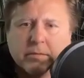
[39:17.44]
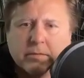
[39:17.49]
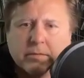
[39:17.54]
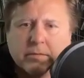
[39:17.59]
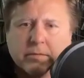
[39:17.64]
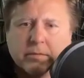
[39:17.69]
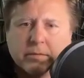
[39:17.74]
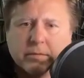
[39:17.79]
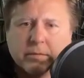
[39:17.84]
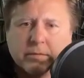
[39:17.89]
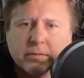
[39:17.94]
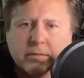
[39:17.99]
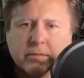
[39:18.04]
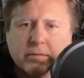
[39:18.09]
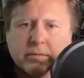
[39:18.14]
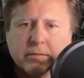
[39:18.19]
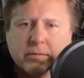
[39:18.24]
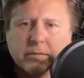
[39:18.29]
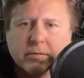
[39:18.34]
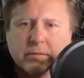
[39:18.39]

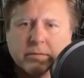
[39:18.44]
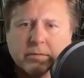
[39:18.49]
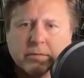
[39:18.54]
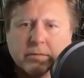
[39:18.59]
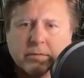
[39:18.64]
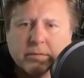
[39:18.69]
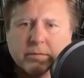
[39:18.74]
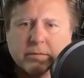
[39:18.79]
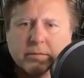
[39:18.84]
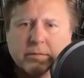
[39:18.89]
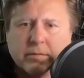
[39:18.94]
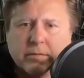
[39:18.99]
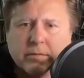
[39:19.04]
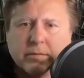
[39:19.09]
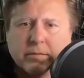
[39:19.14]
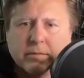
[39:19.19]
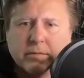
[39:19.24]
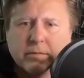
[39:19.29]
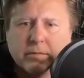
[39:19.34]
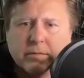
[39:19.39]

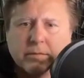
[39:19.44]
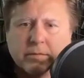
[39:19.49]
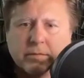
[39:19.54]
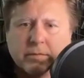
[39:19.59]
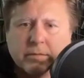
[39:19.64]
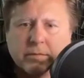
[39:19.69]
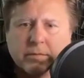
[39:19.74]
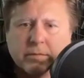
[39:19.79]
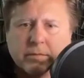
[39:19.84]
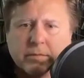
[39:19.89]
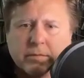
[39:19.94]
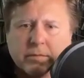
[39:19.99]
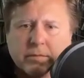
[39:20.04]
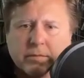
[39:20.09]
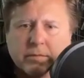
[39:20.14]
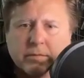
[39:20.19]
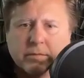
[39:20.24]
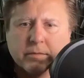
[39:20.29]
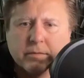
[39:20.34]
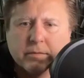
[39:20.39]

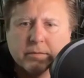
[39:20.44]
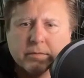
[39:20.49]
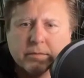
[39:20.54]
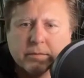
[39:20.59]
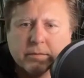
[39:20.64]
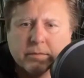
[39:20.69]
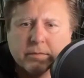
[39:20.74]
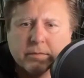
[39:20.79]
(silent)